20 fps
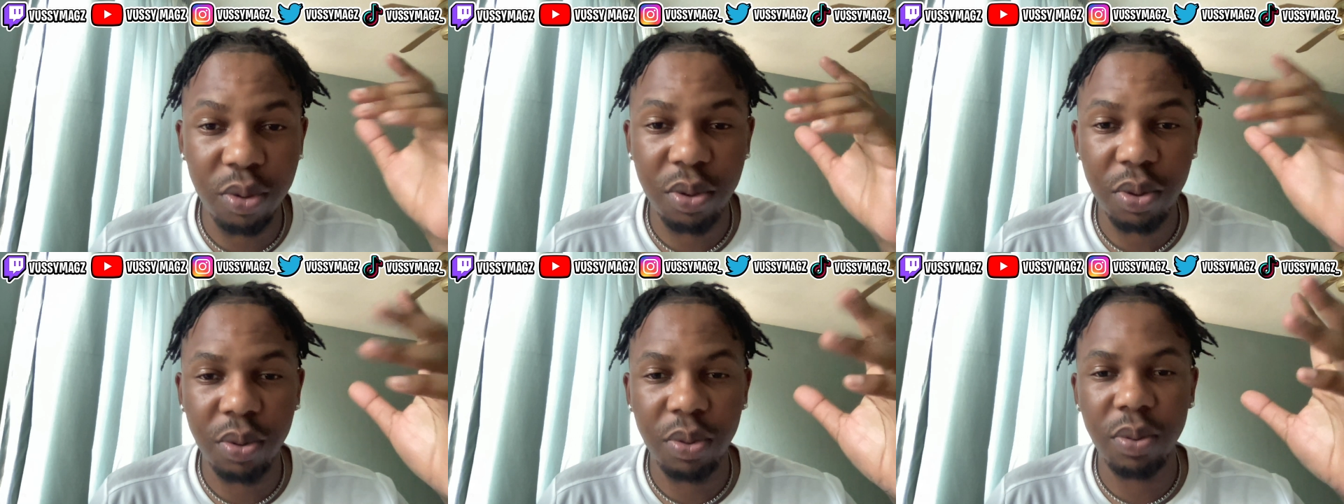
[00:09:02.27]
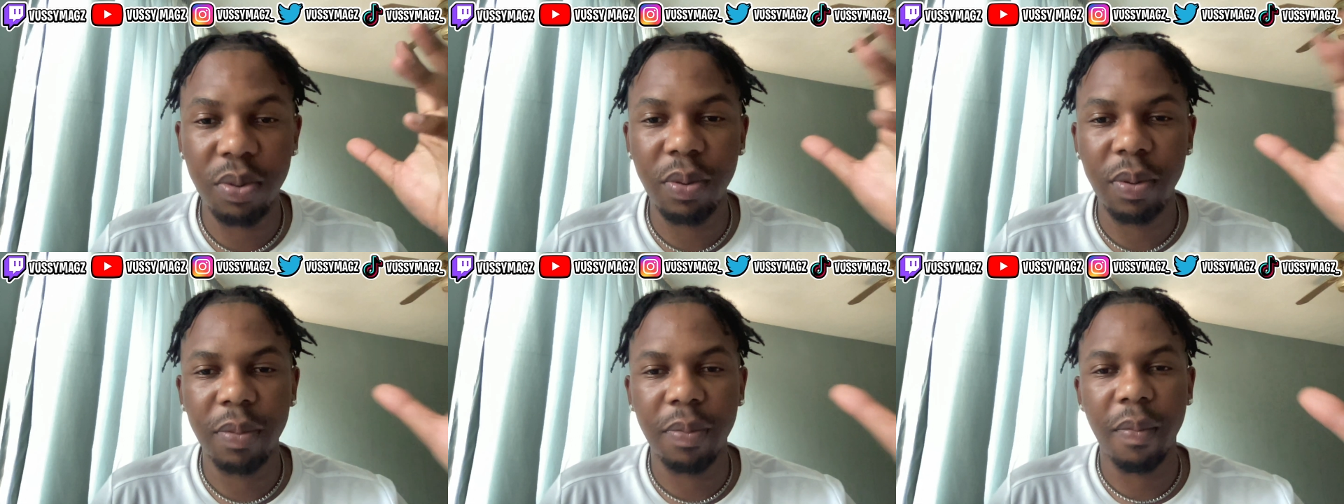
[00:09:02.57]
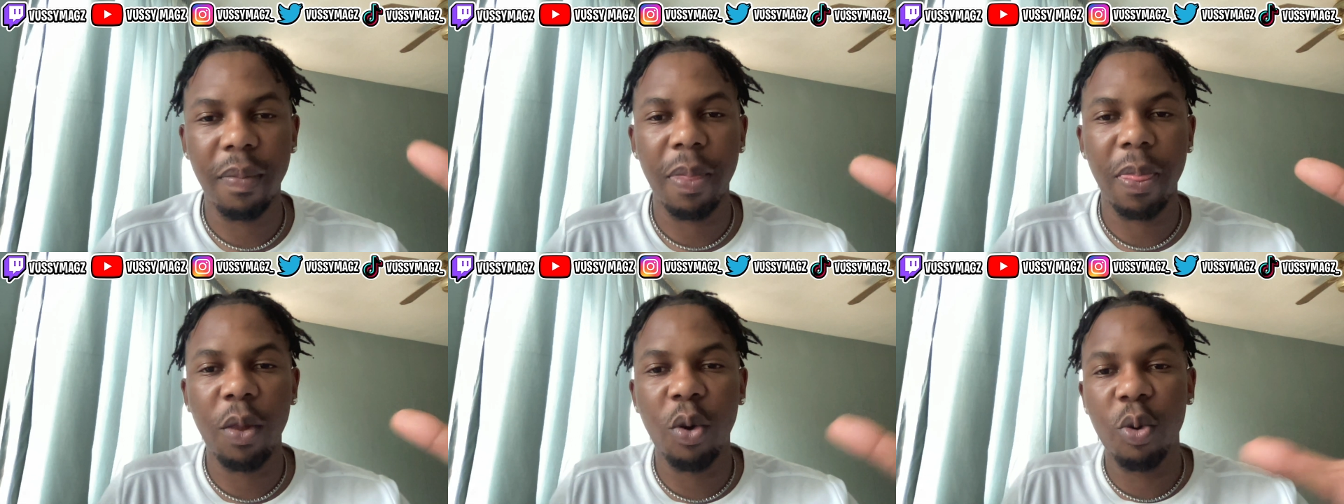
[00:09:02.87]
to
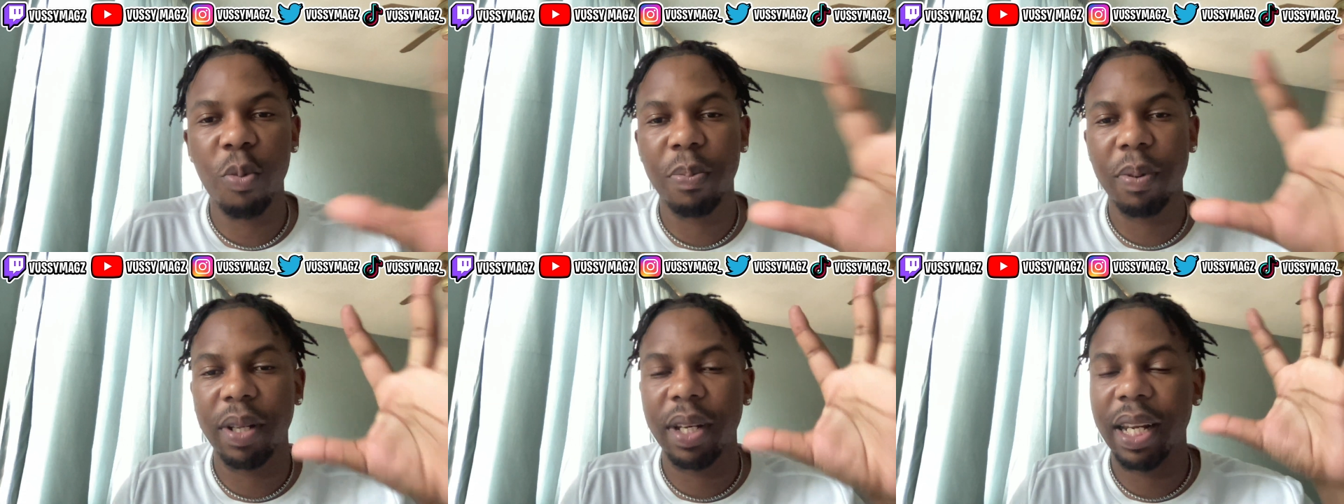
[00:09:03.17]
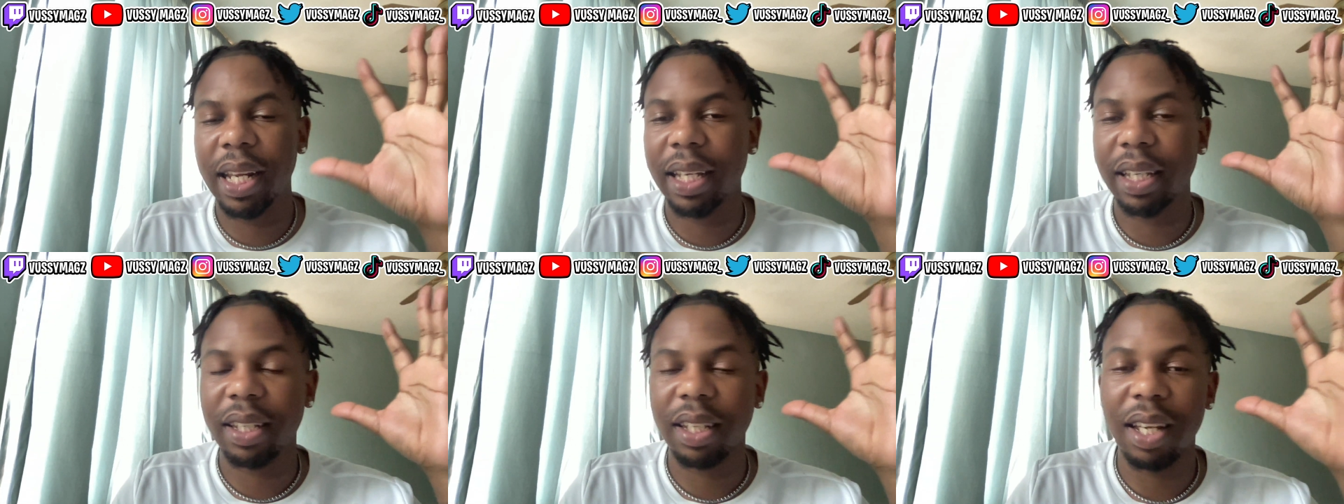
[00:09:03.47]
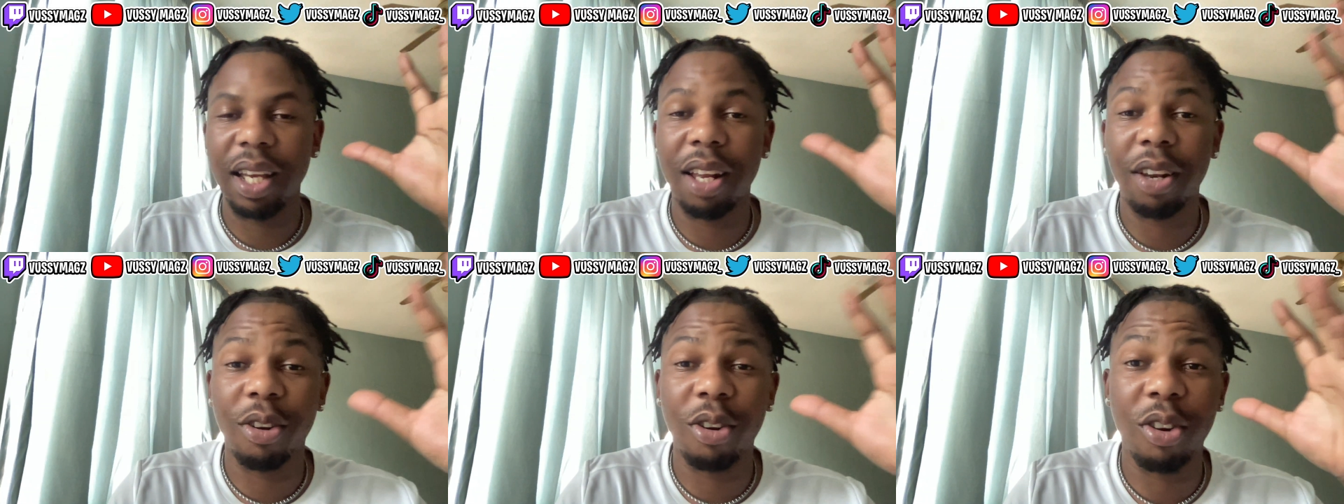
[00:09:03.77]
open like
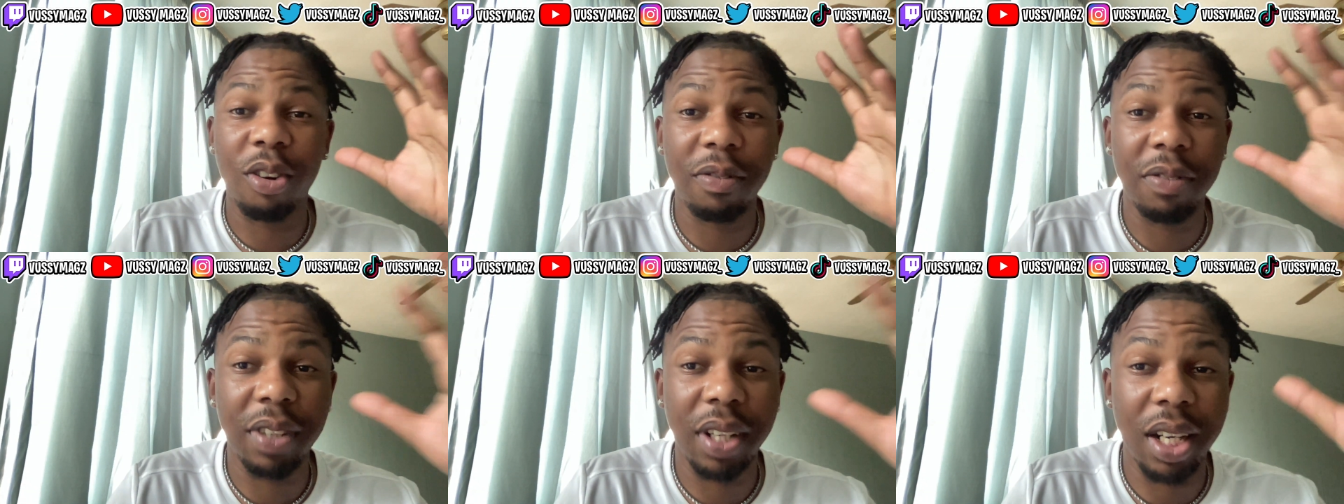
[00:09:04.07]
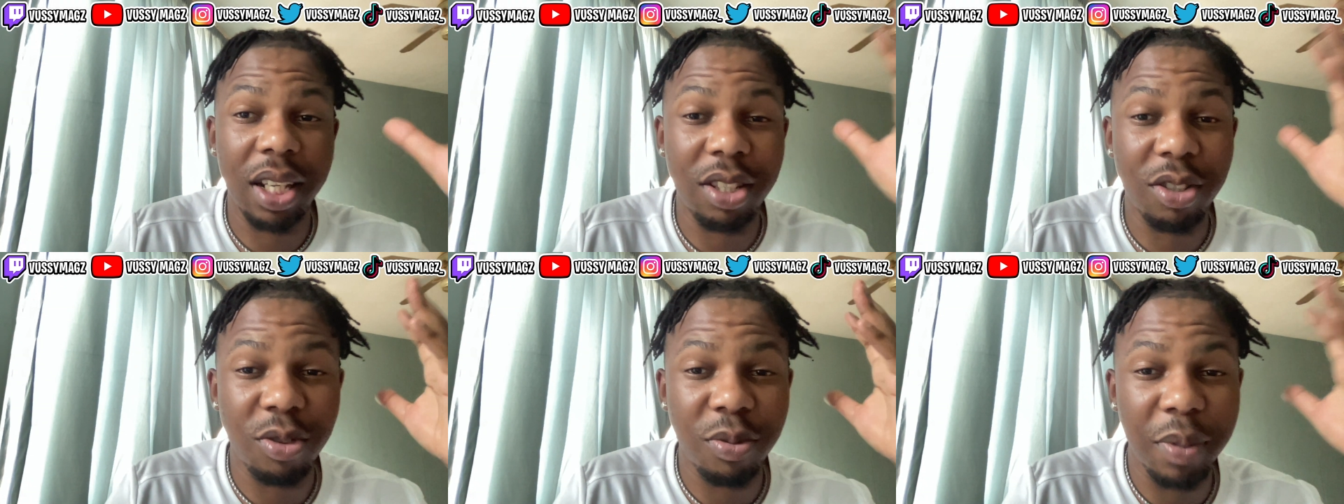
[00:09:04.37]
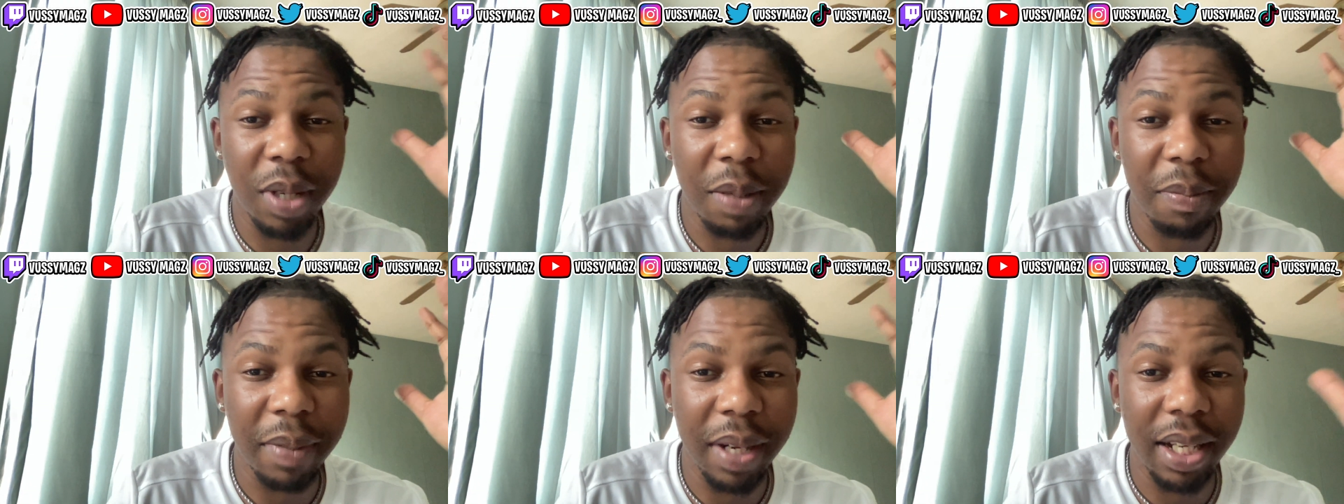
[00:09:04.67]
a lot of trades to
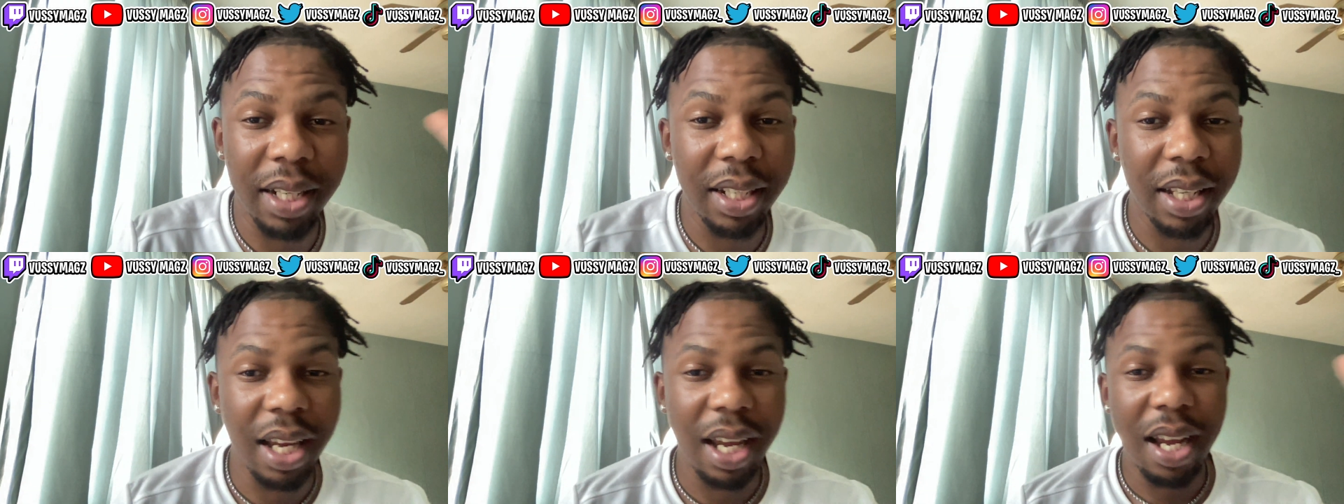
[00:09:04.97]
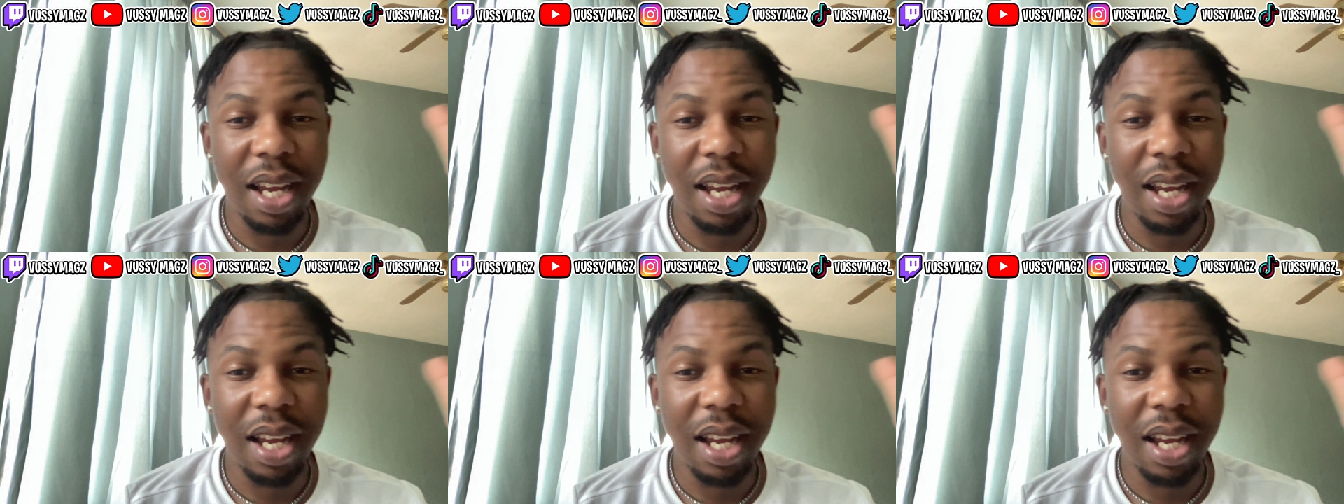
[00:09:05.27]
make money.